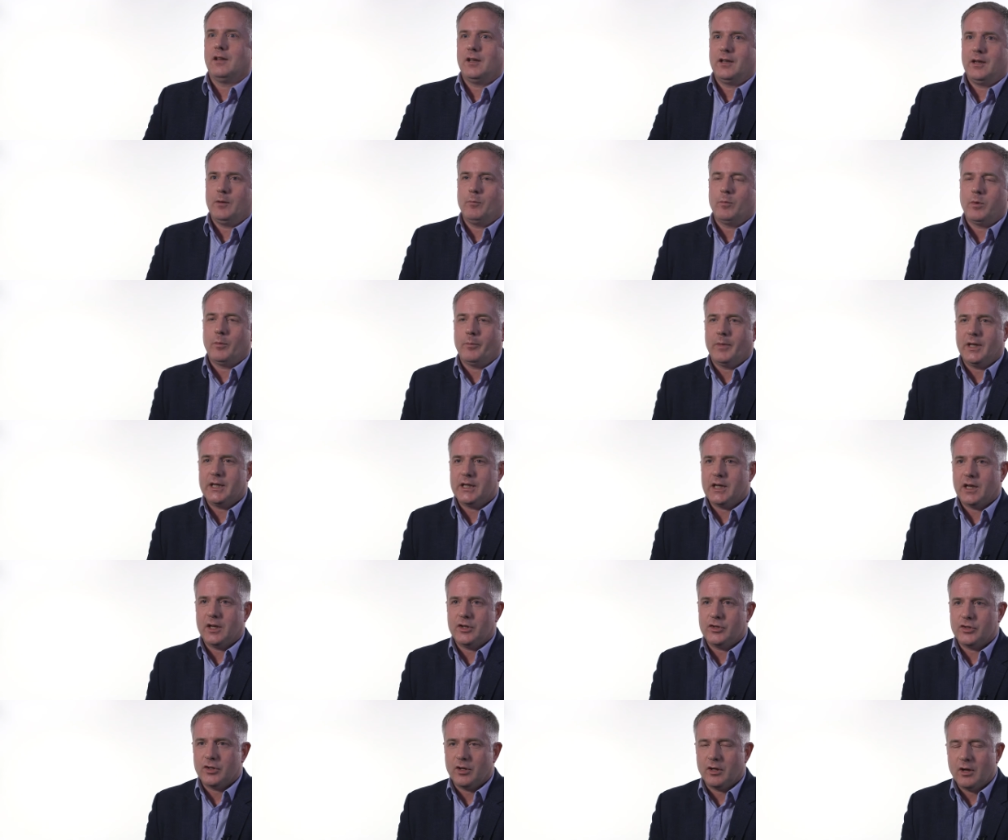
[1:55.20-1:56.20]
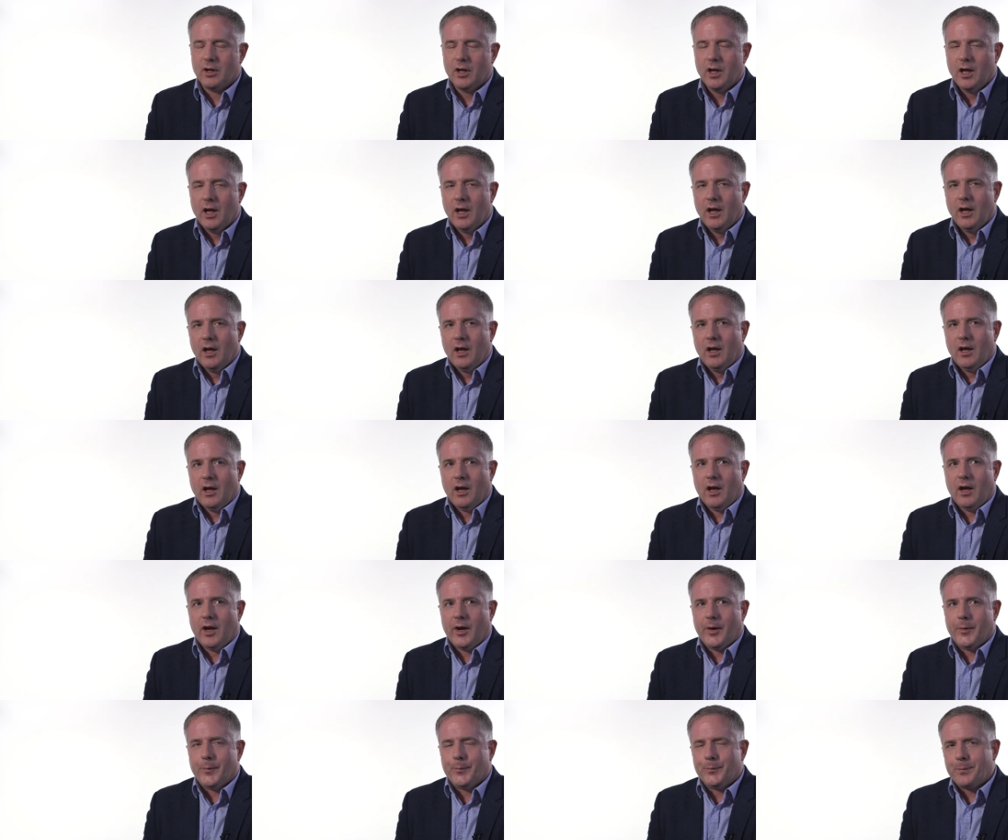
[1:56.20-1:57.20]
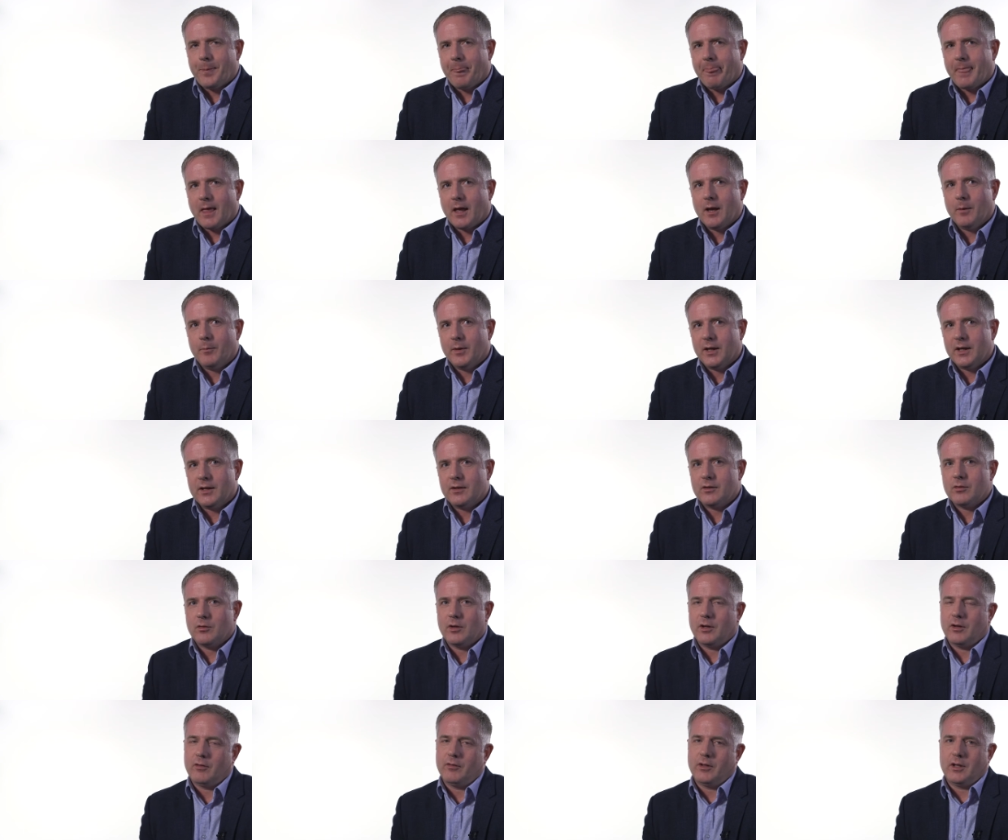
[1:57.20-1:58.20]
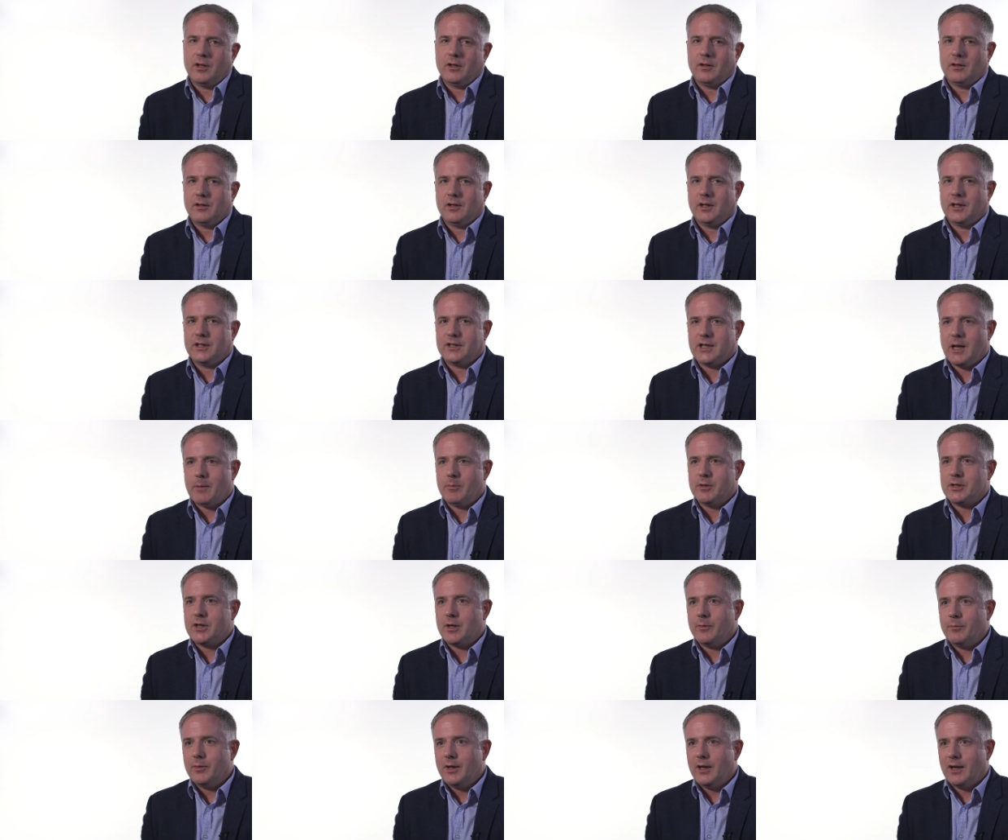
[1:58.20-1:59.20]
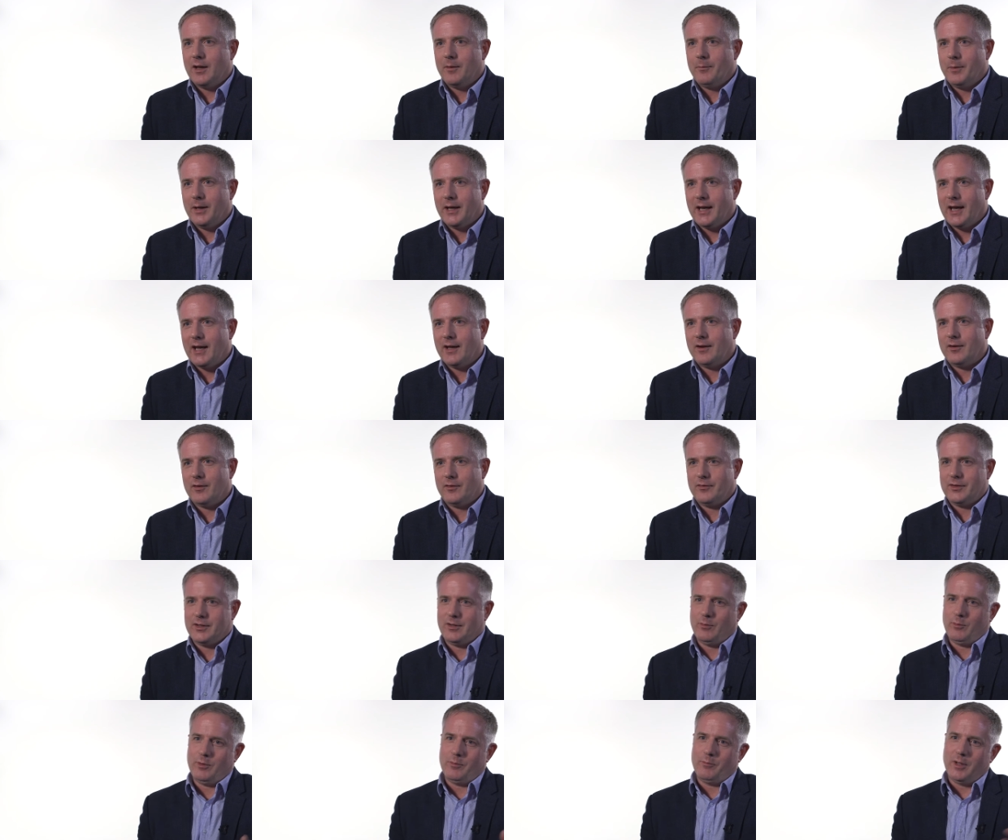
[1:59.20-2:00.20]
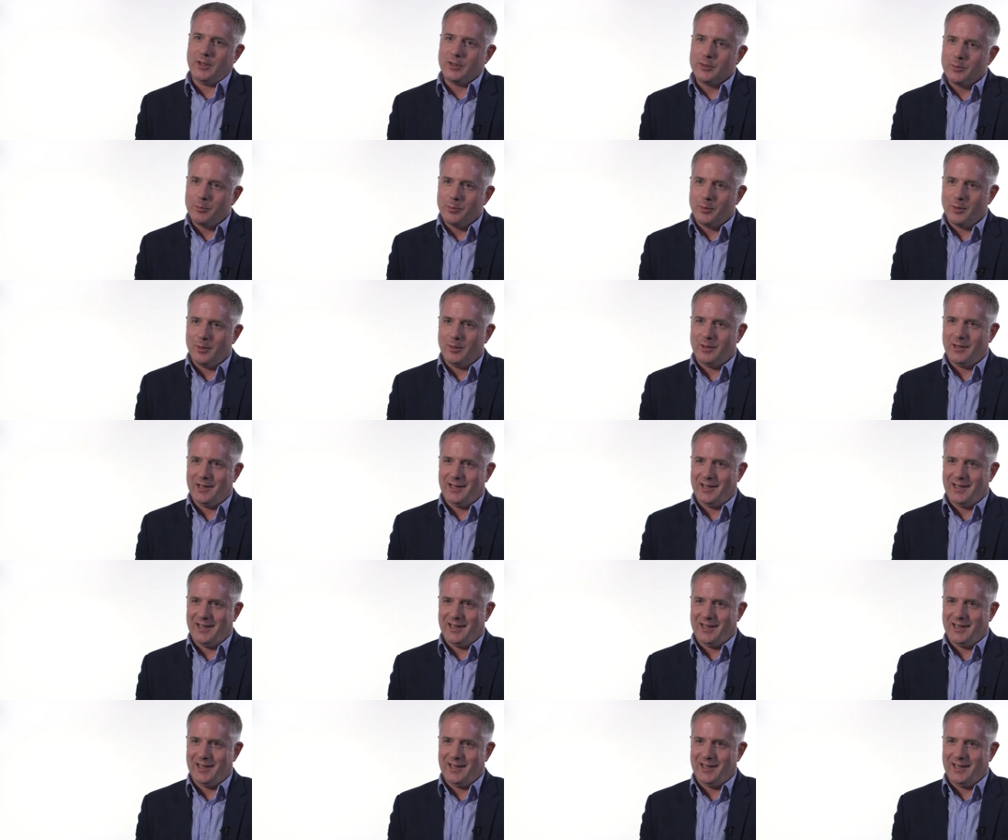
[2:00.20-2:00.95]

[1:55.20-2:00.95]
and implementation. Coming into it with an established company like BigHand, obviously with multiple